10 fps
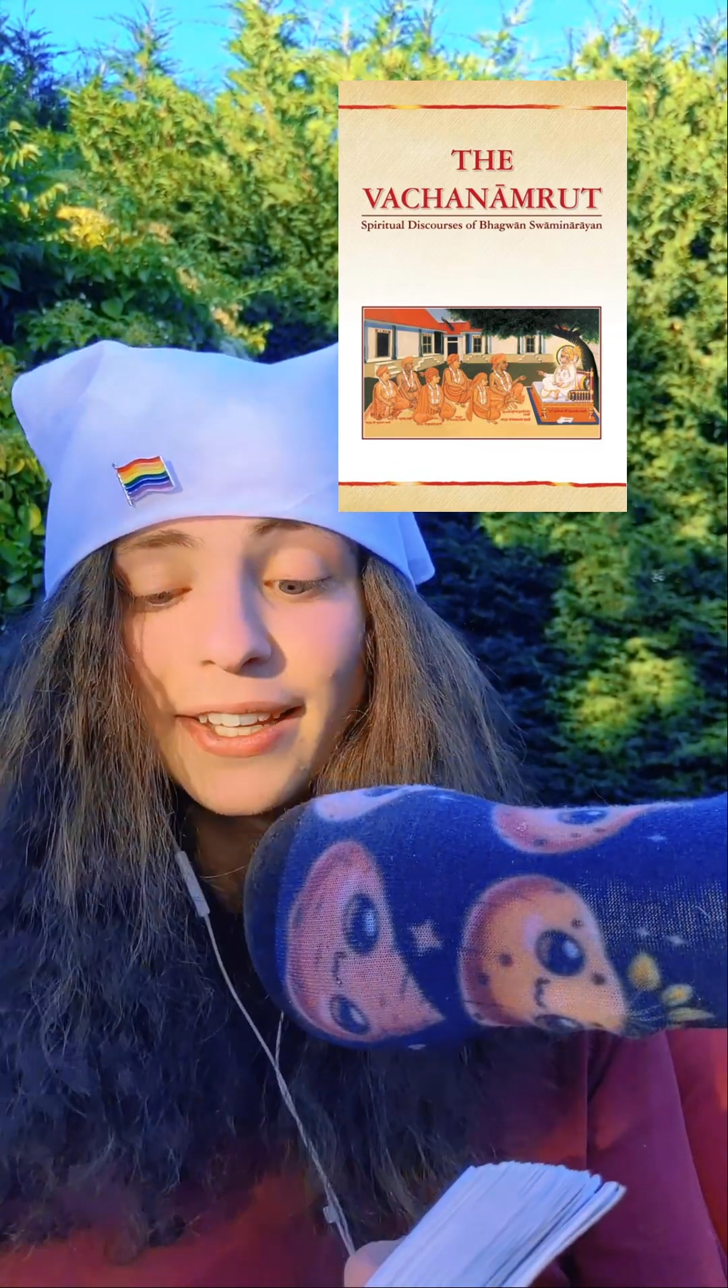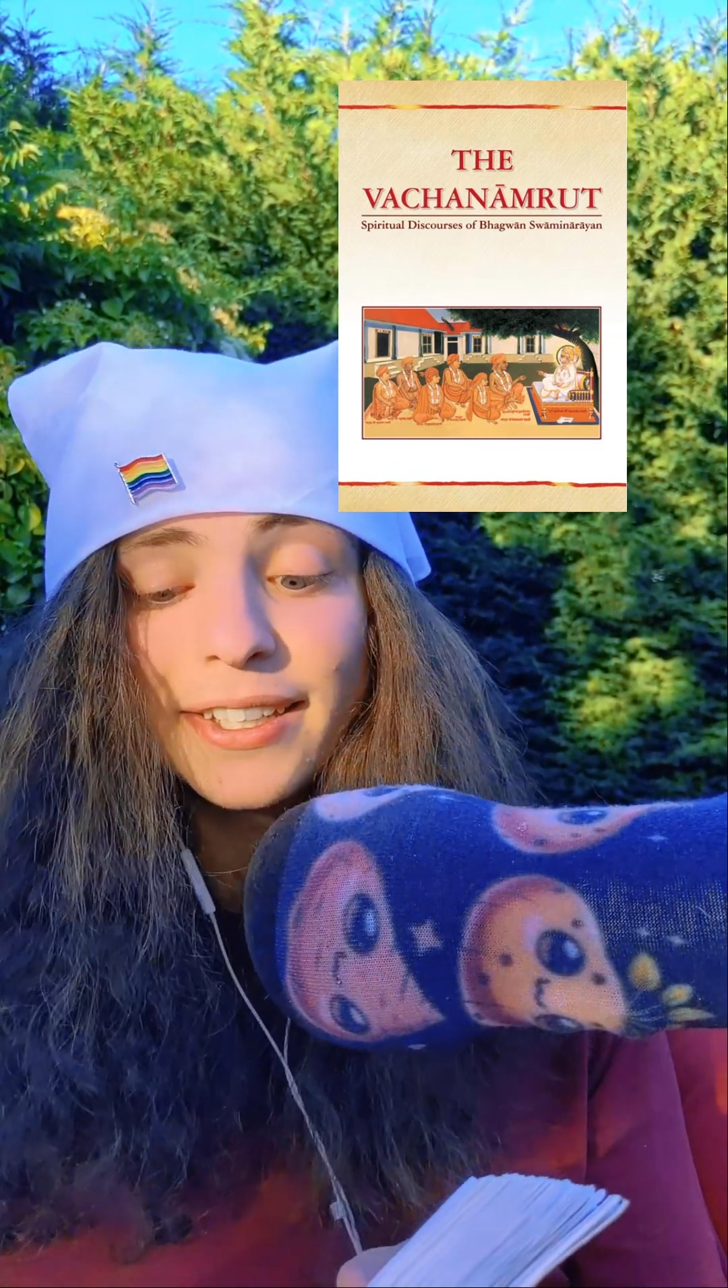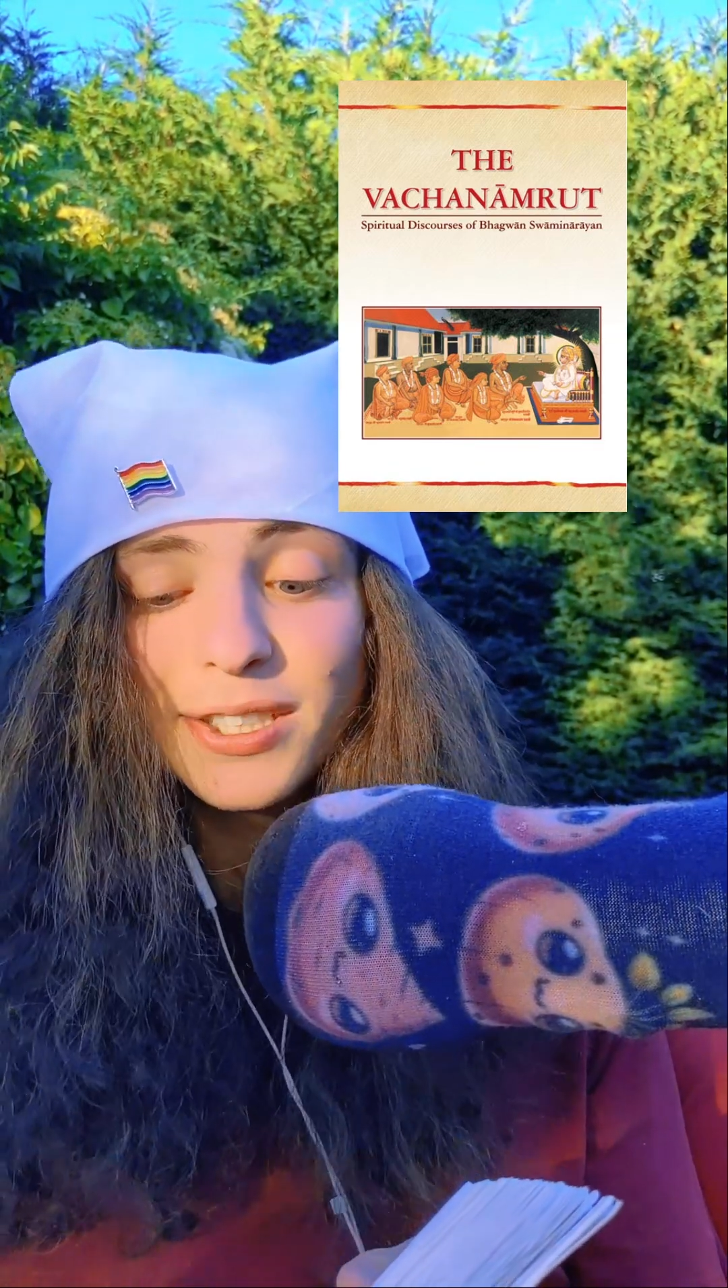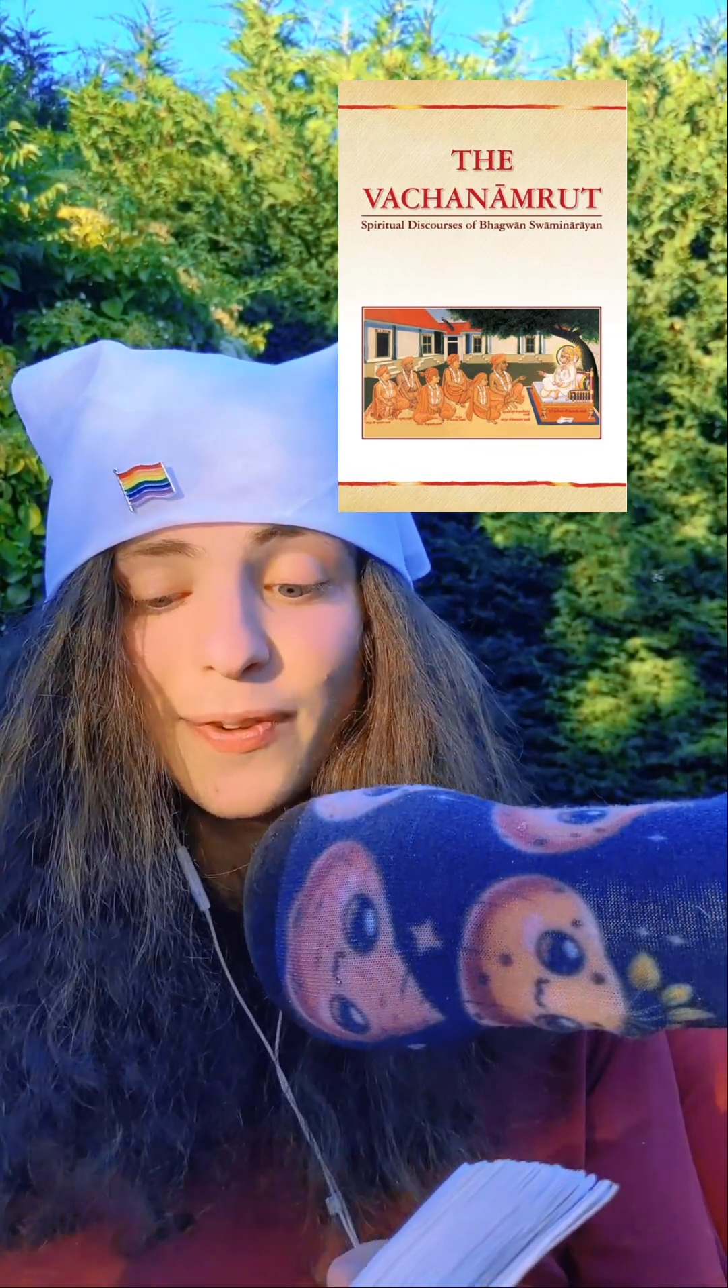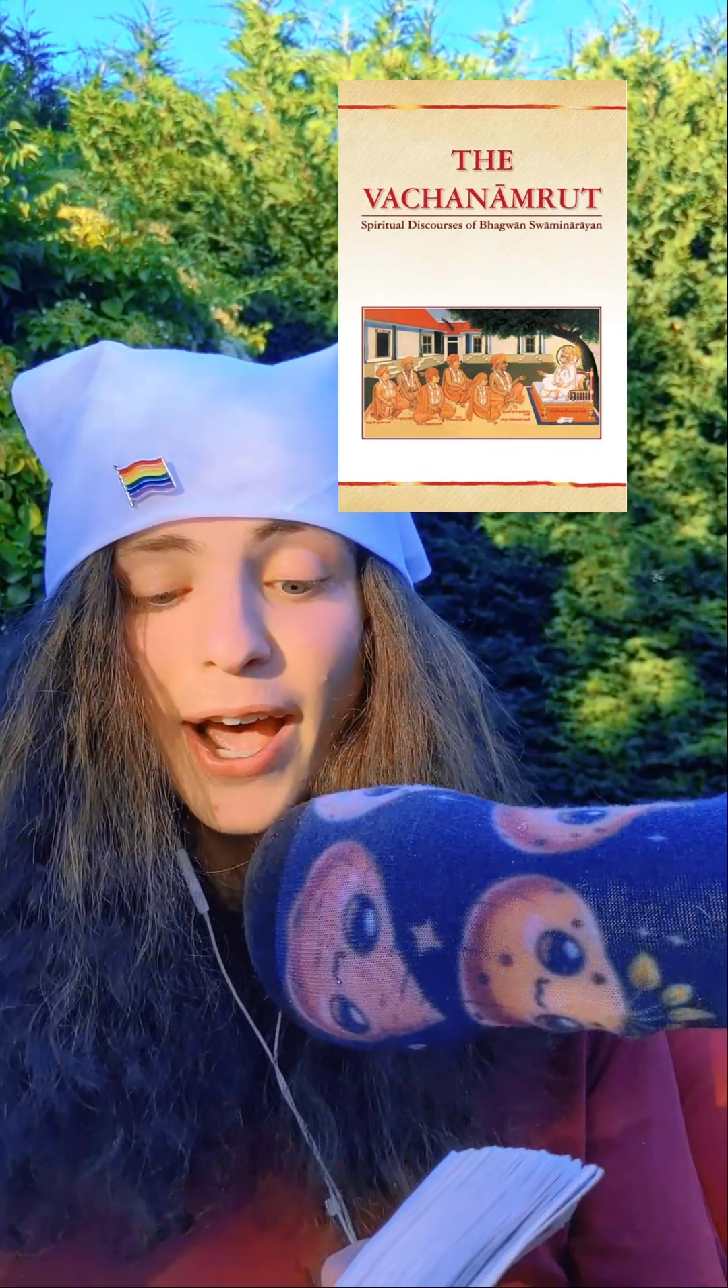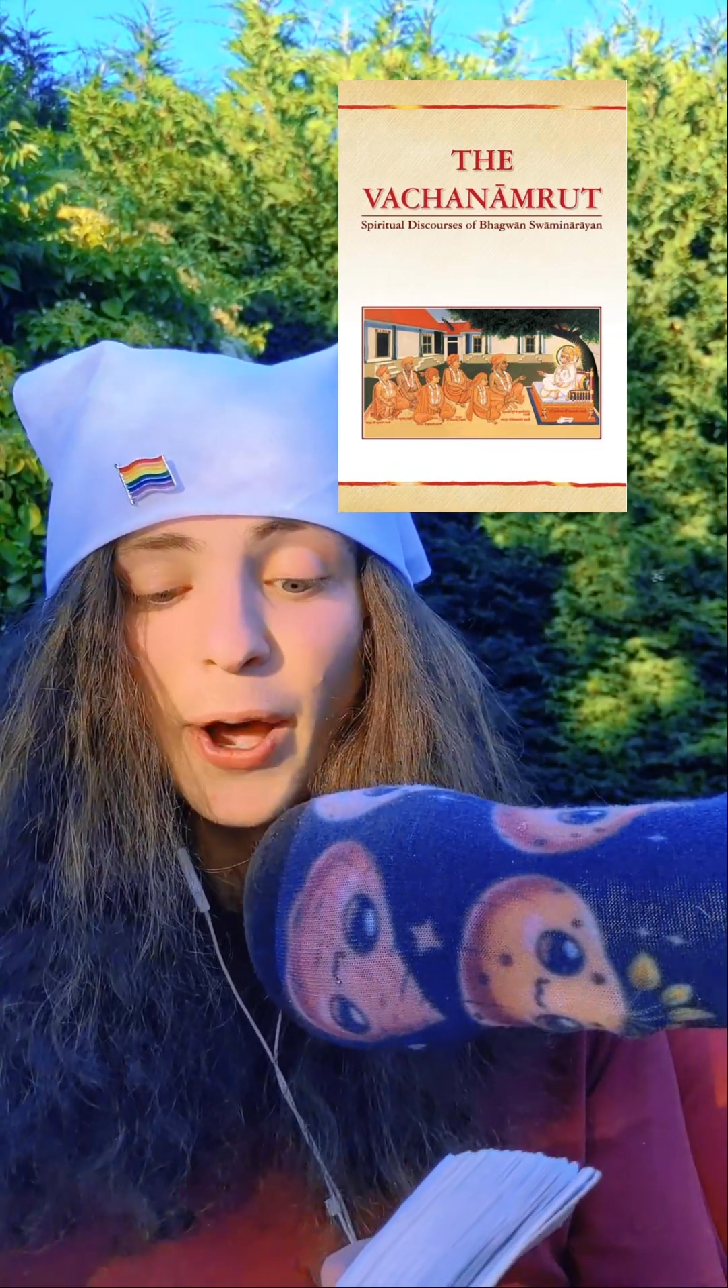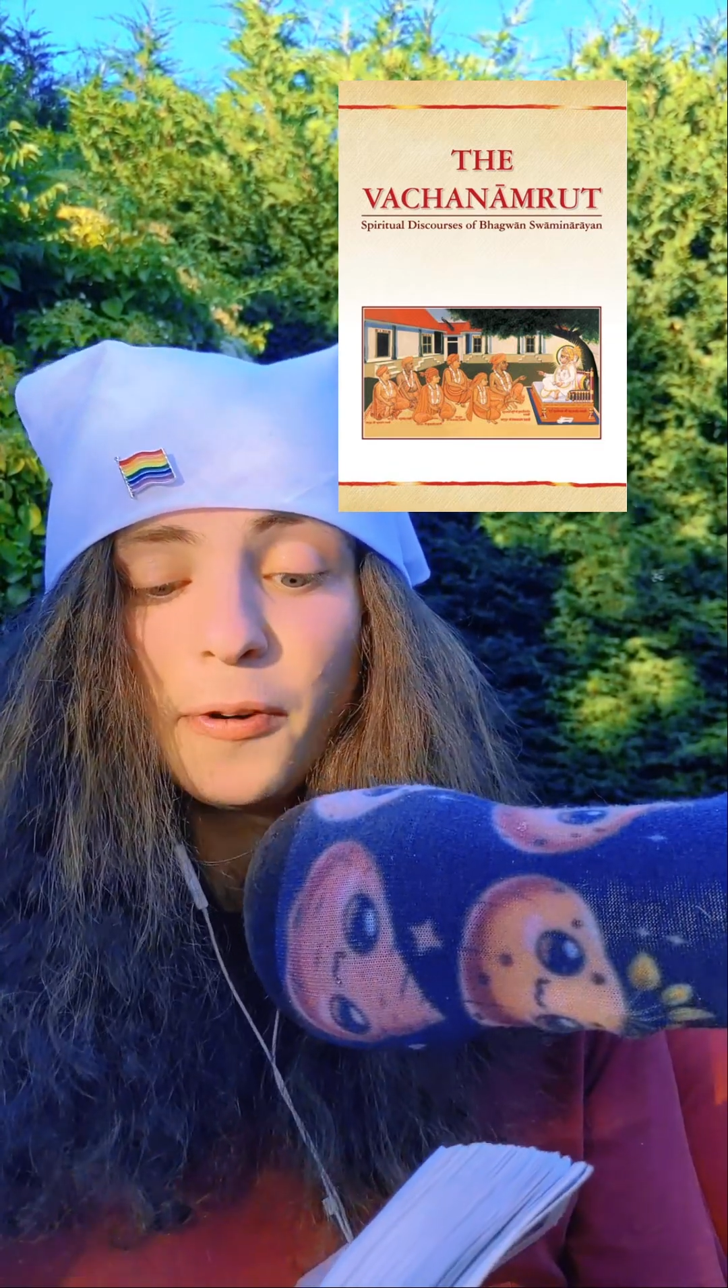his vow